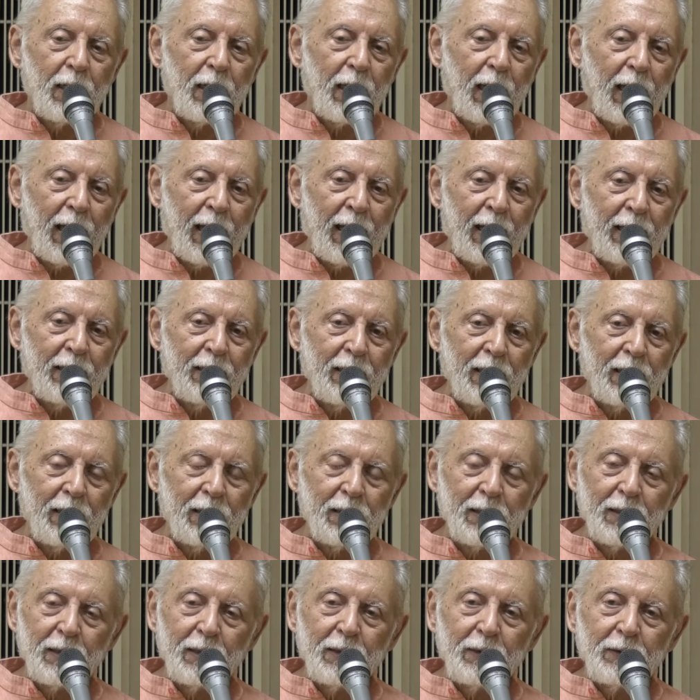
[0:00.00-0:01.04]
And
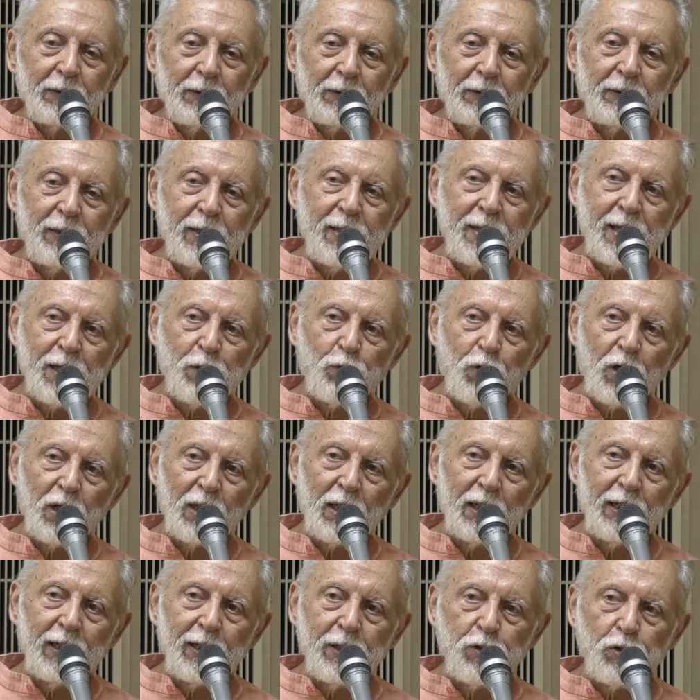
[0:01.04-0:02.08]
this is
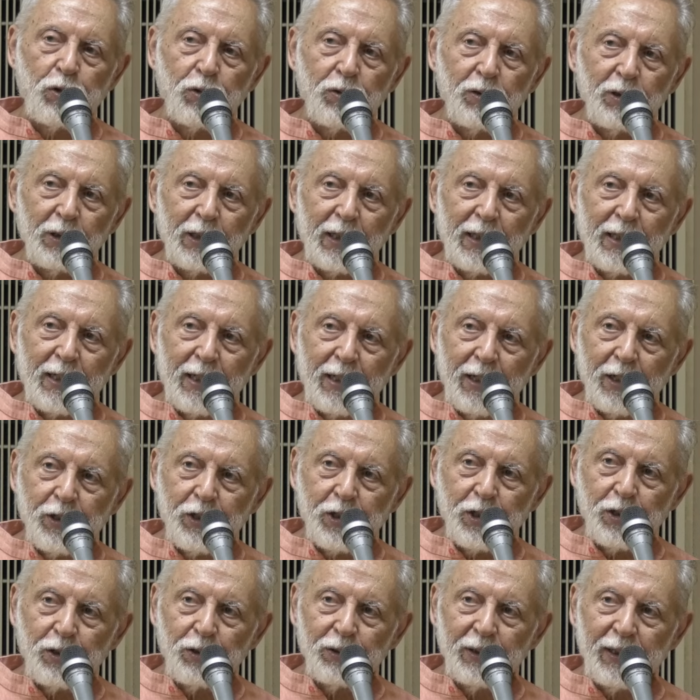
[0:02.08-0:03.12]
what leads to, in
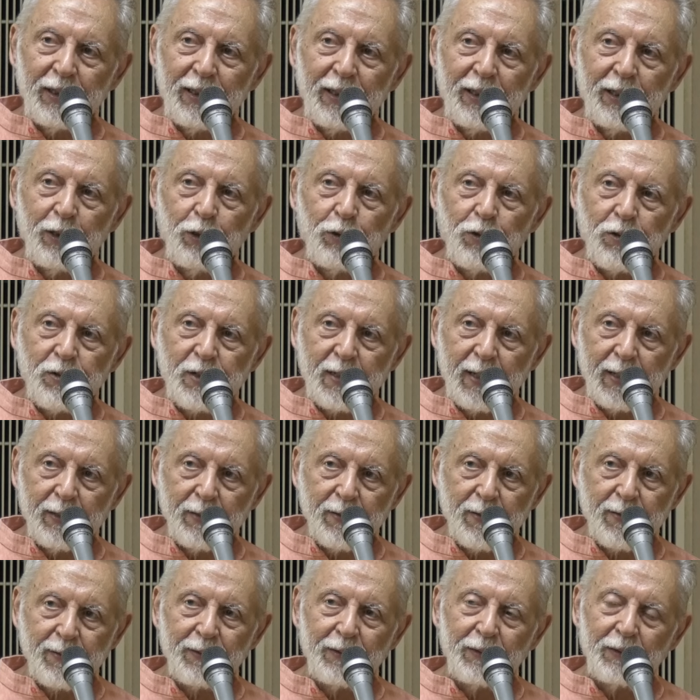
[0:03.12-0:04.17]
addition to the ego
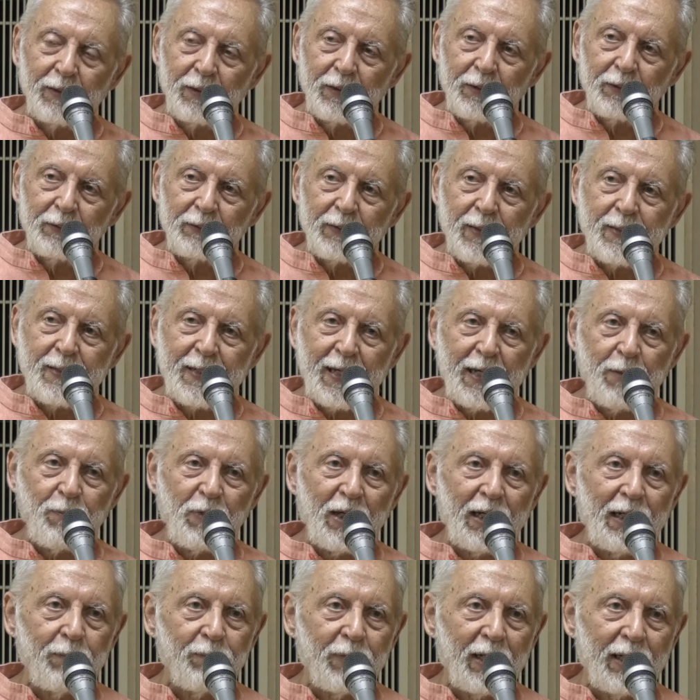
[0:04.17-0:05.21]
sense, the same
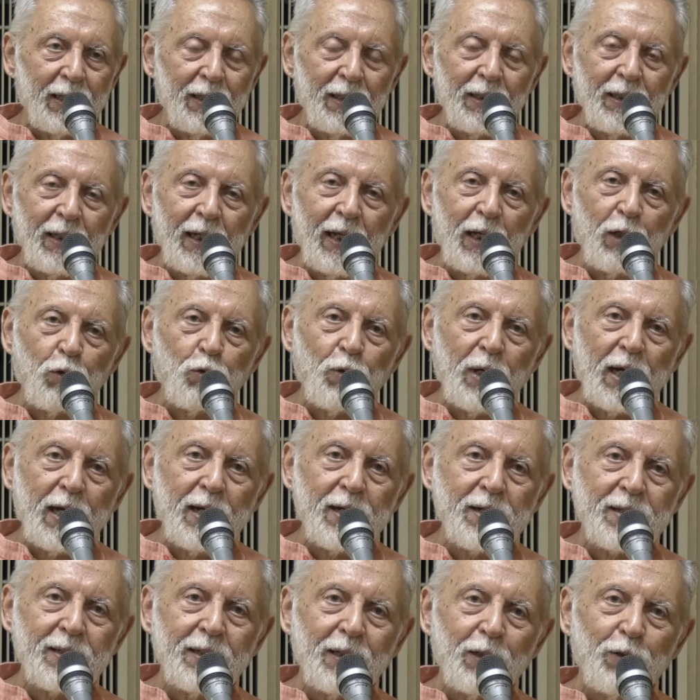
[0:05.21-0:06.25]
element
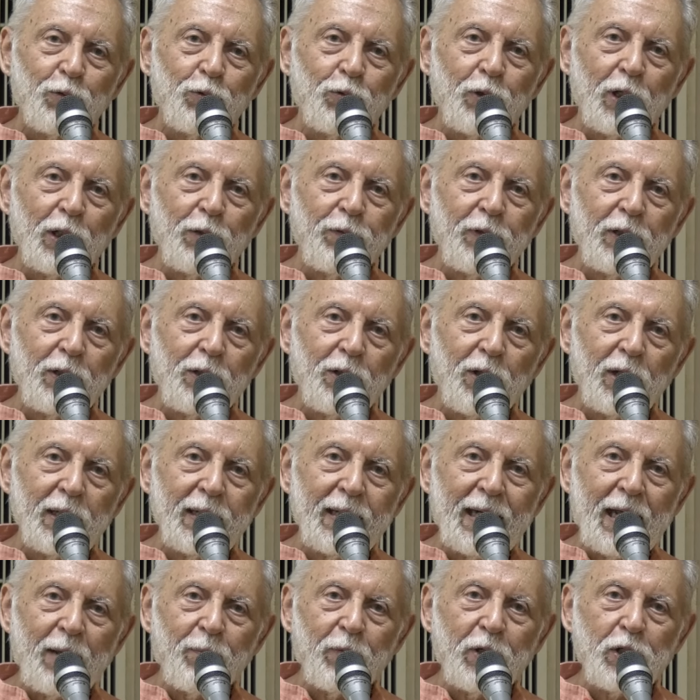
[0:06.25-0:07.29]
acquires what we call a
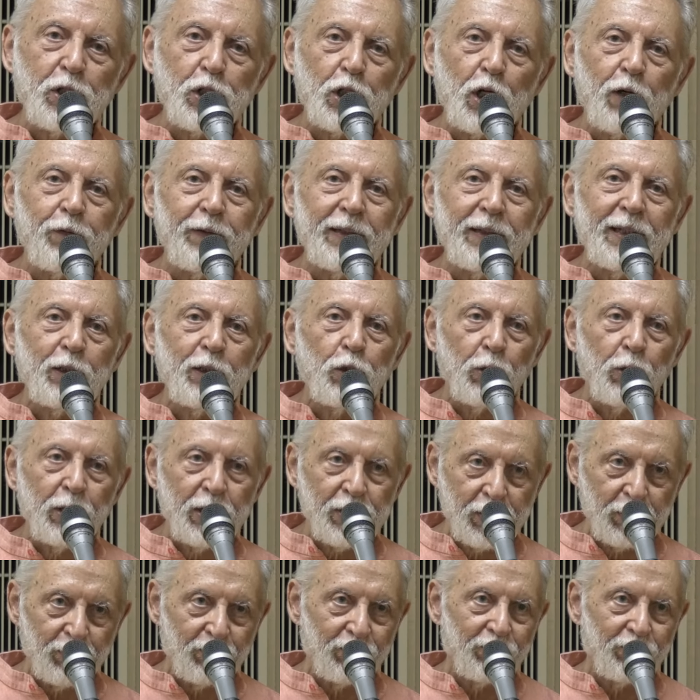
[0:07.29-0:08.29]
dimension of egoism.